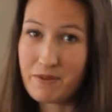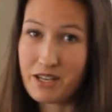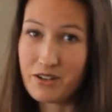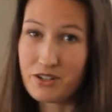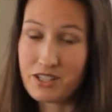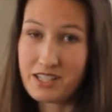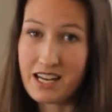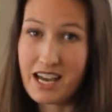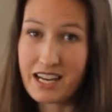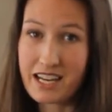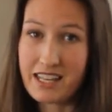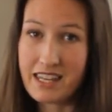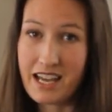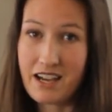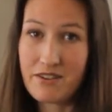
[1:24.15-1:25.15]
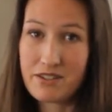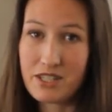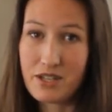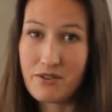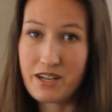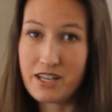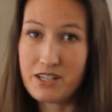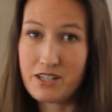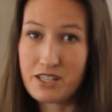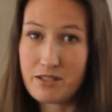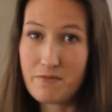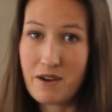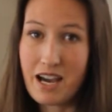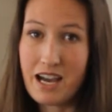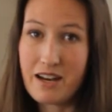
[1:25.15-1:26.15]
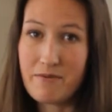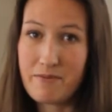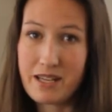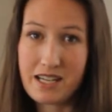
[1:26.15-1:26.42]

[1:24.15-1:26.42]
but you're stuck in the house you had just bought